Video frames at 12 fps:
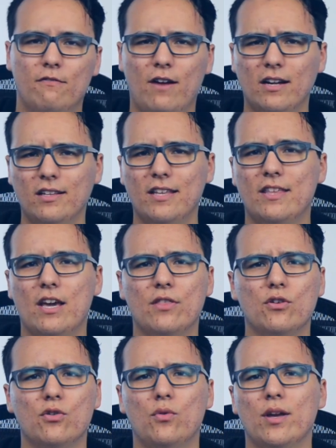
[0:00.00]
Finally, the
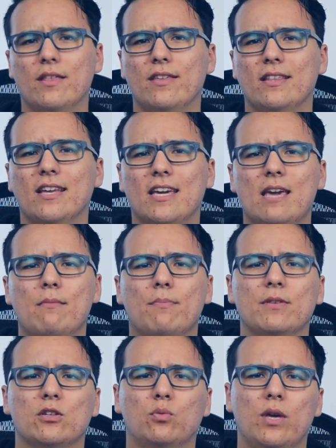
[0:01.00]
other annoying thing that came up
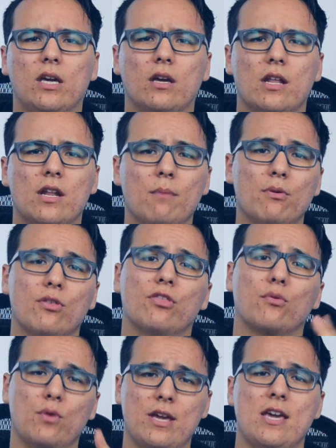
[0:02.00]
this week, number
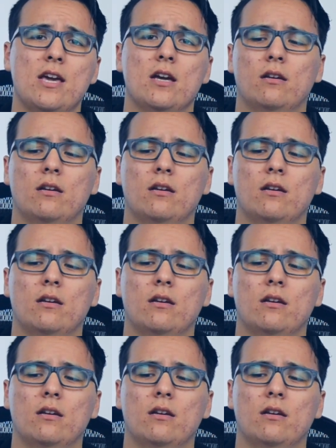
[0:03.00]
3,